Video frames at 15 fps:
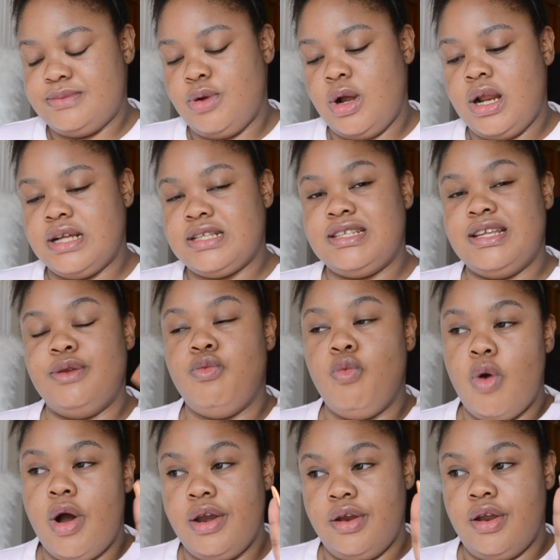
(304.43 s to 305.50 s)
products in
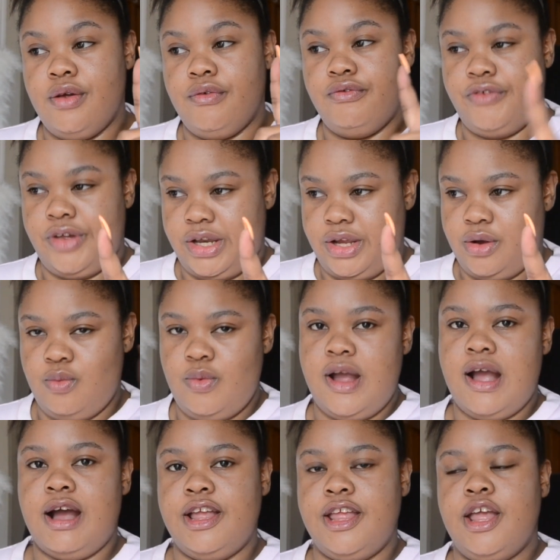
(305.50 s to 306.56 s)
one video where
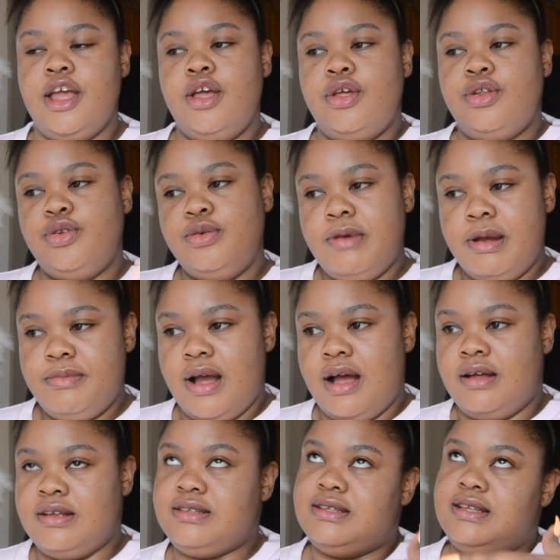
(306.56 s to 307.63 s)
I do my
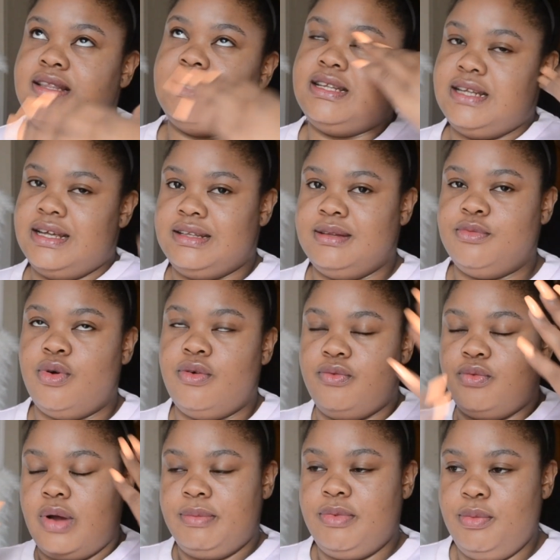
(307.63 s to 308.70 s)
brows, then take them off,
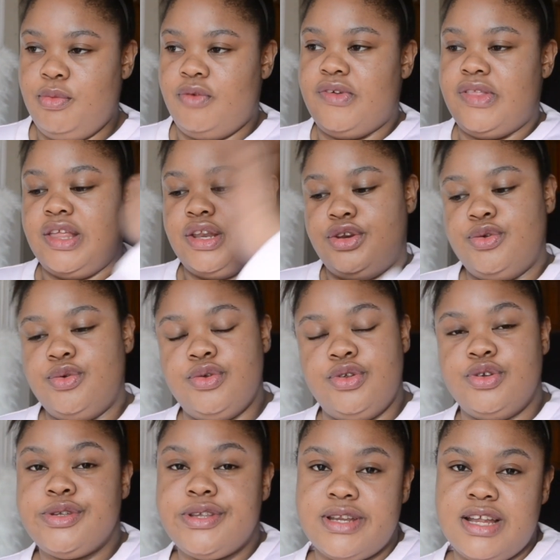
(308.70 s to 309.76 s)
wipe them off, and then
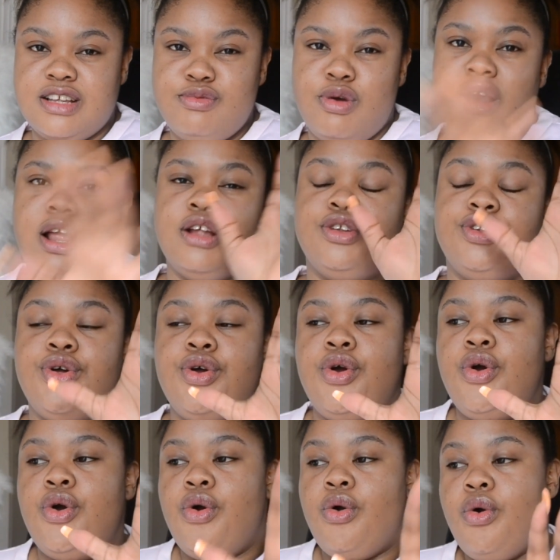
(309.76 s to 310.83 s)
use the next product.
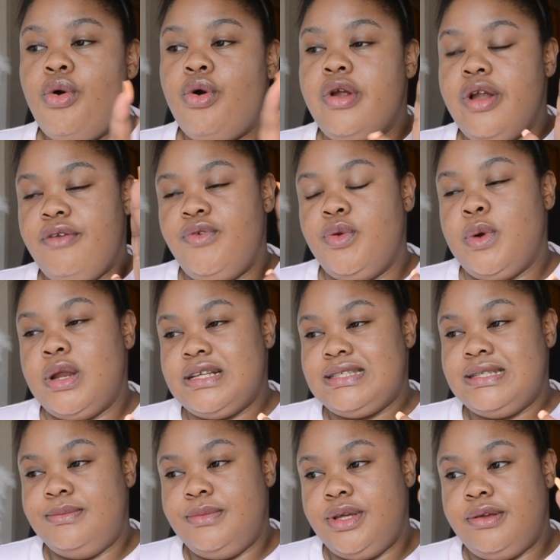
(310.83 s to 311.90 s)
Or if you want to
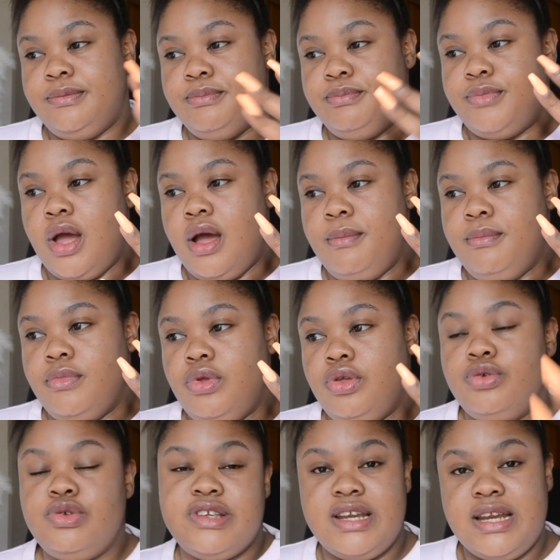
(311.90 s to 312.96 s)
see me
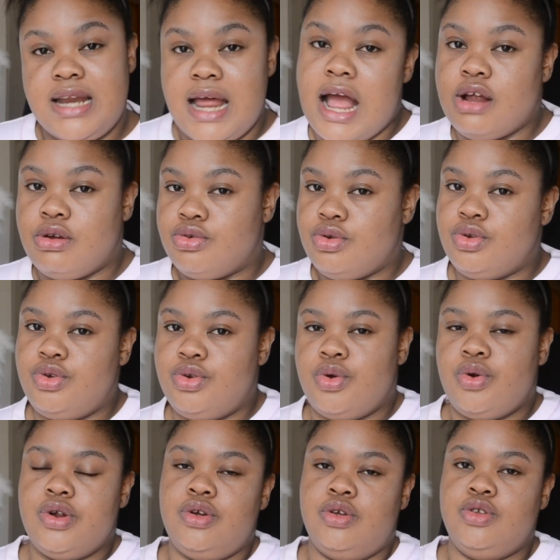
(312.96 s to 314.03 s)
use it in actual
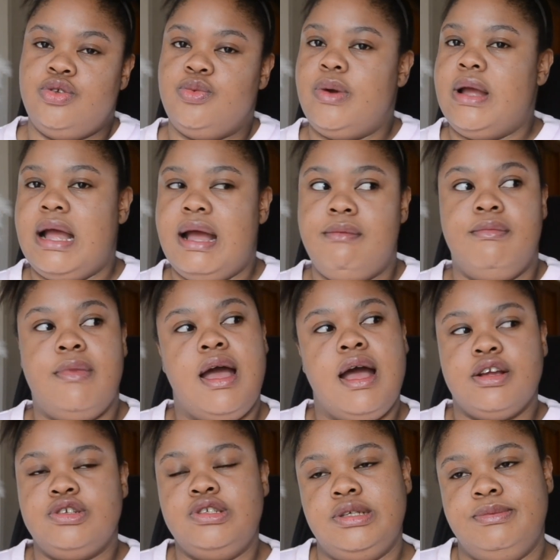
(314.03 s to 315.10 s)
tutorials where I'm
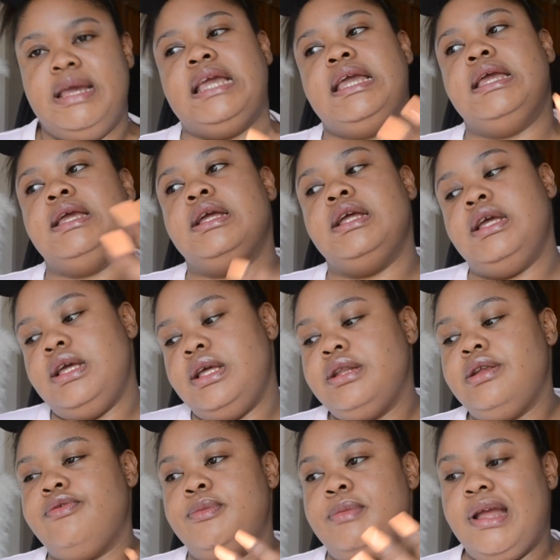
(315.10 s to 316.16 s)
actually making
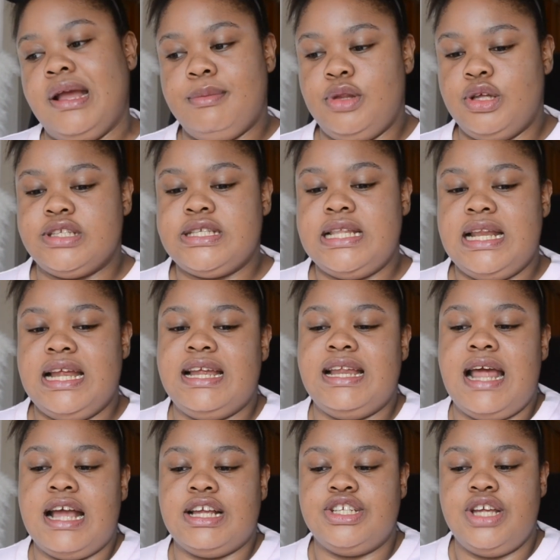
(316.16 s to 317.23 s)
different makeup looks, and then I can
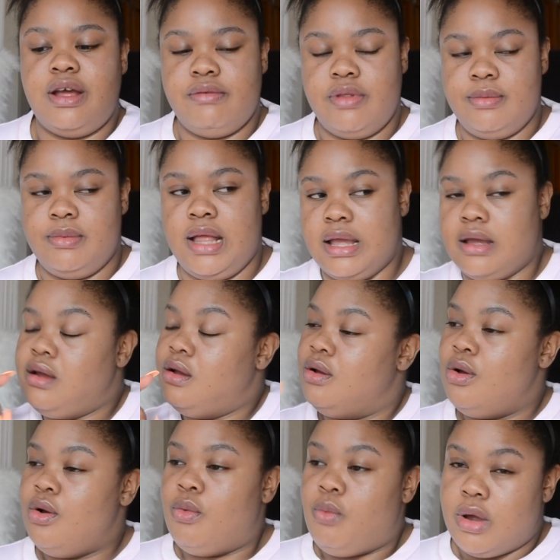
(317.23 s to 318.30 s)
actually have them like
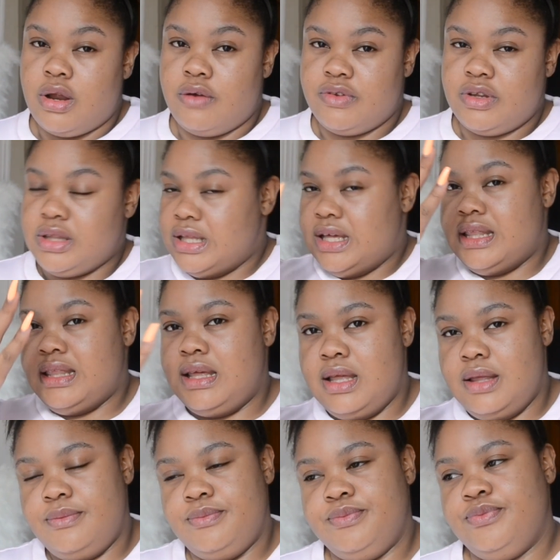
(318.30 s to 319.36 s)
one after the other.
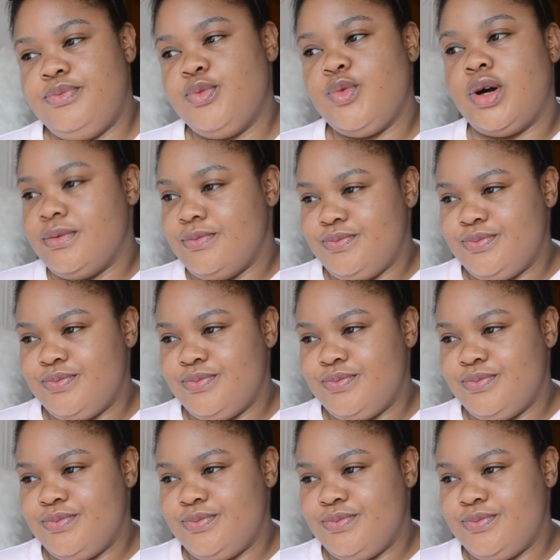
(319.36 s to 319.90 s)
Well,